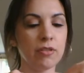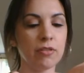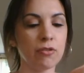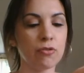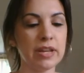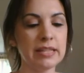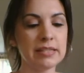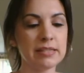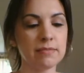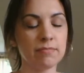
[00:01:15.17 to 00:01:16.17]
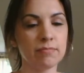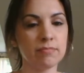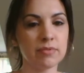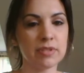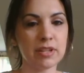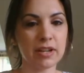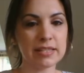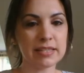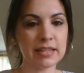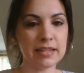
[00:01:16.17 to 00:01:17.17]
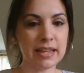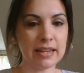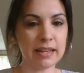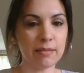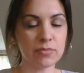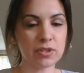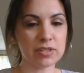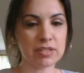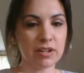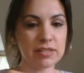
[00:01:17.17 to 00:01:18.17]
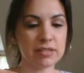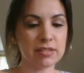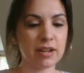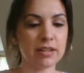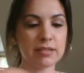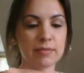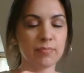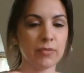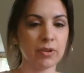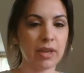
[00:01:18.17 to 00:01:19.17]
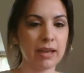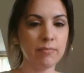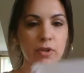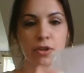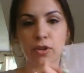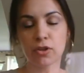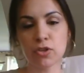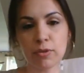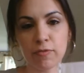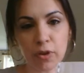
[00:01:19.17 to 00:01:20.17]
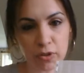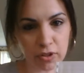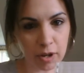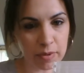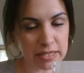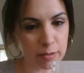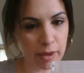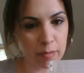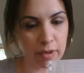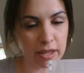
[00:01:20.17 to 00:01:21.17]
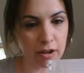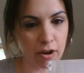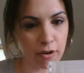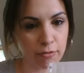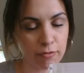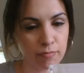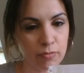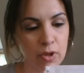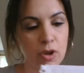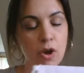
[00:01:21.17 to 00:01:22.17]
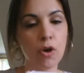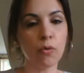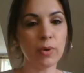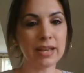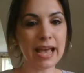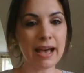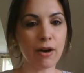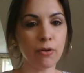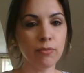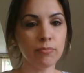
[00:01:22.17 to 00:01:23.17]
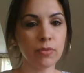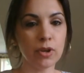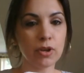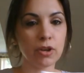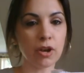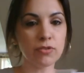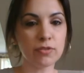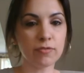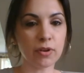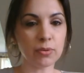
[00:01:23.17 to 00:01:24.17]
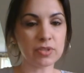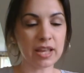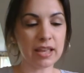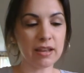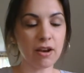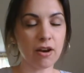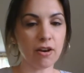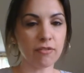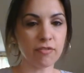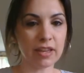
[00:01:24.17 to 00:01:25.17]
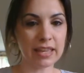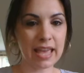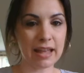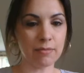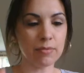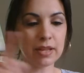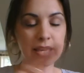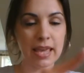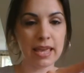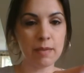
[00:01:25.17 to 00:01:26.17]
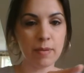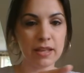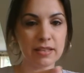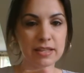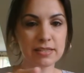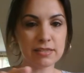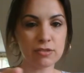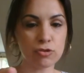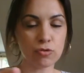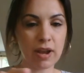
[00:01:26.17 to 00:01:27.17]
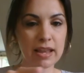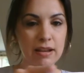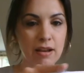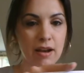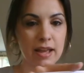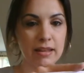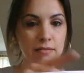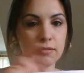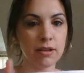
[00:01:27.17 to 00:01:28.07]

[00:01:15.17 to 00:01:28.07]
the crease nice and neatly, so it's nice and tight. Okay, so we've folded our piece of paper in half. We're now going to fold it in half again, keeping this straight line